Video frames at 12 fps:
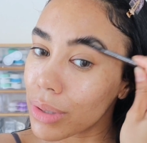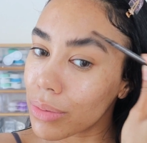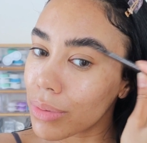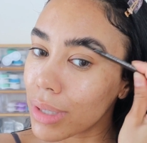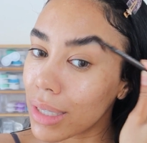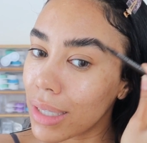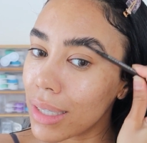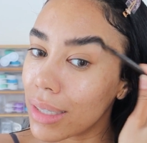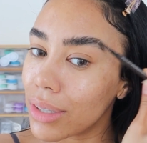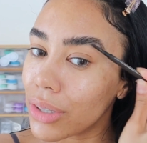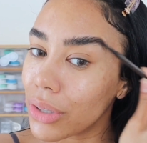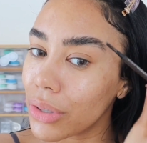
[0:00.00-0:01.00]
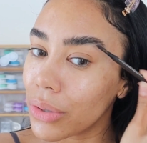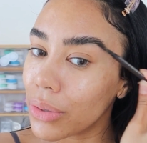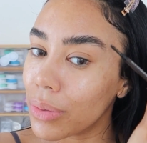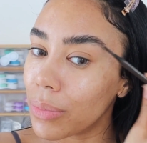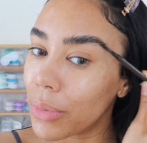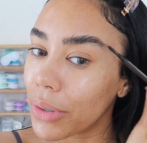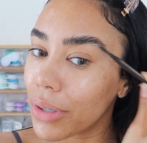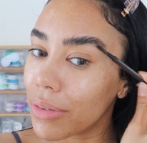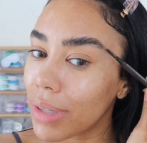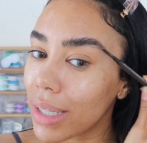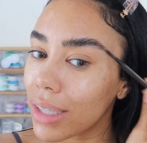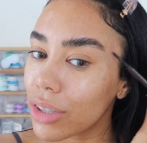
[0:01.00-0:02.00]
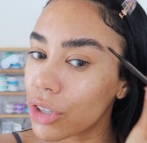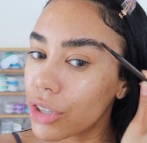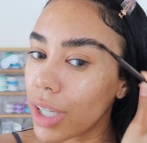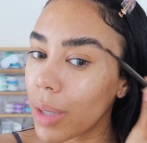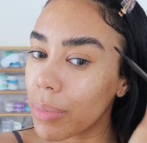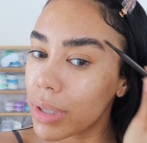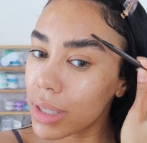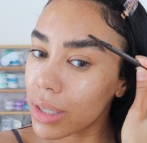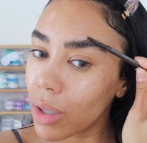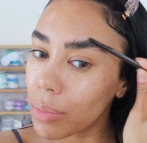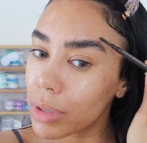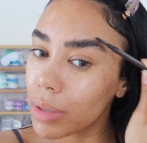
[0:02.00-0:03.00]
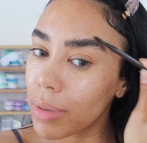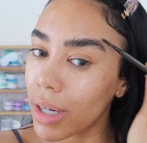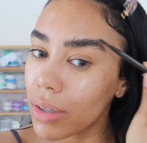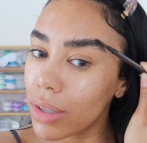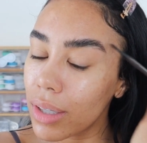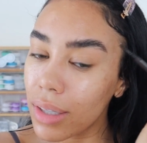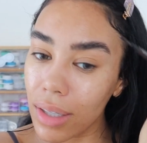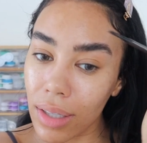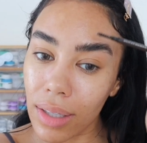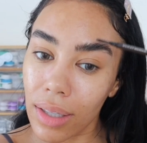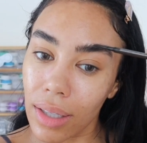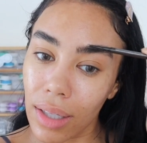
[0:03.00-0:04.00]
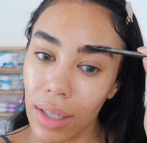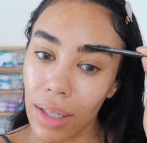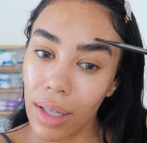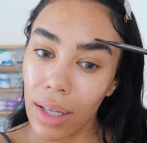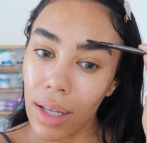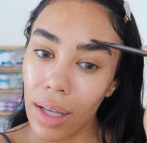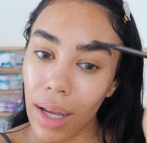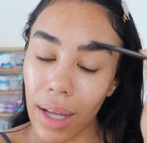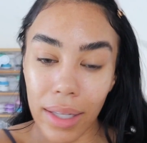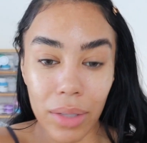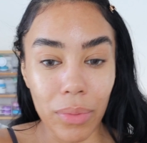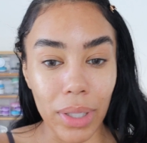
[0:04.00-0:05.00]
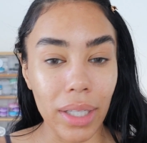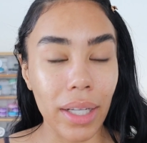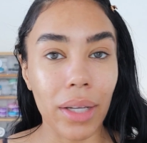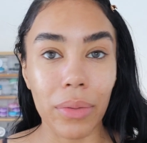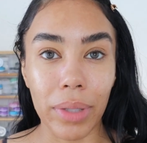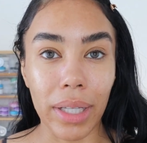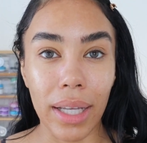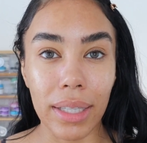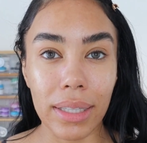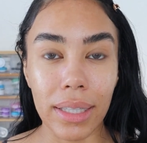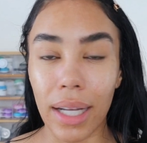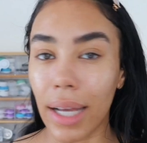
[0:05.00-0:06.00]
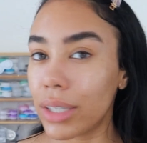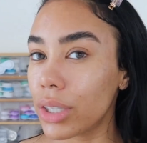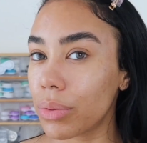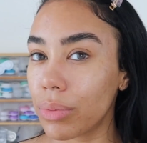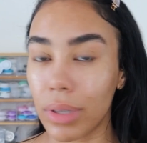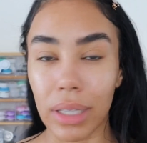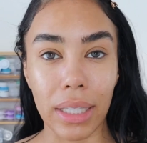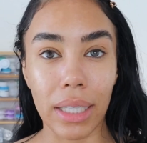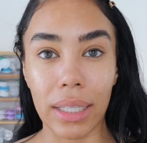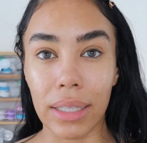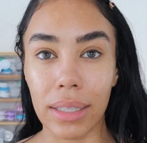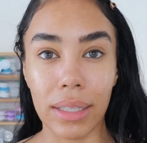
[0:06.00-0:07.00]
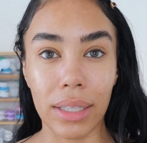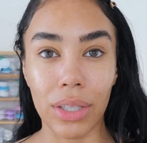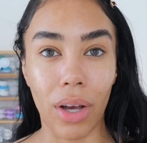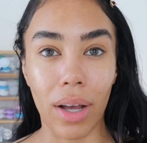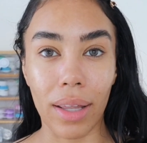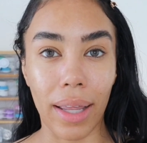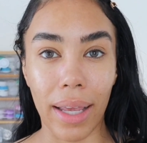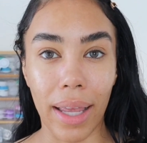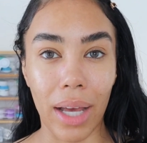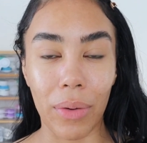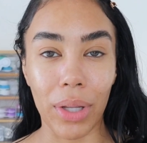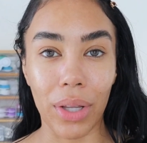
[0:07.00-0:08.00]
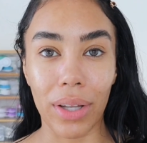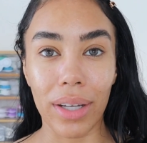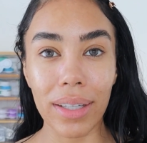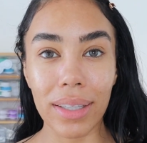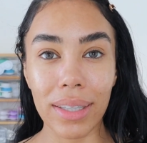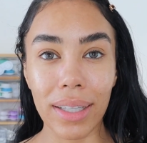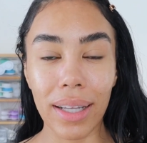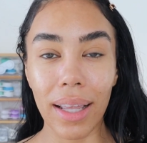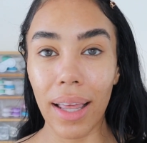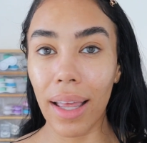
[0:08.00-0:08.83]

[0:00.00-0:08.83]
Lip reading: was really into more of like a shaped, sculpted brow look. And then one day I realized that I just really did not like how it looked,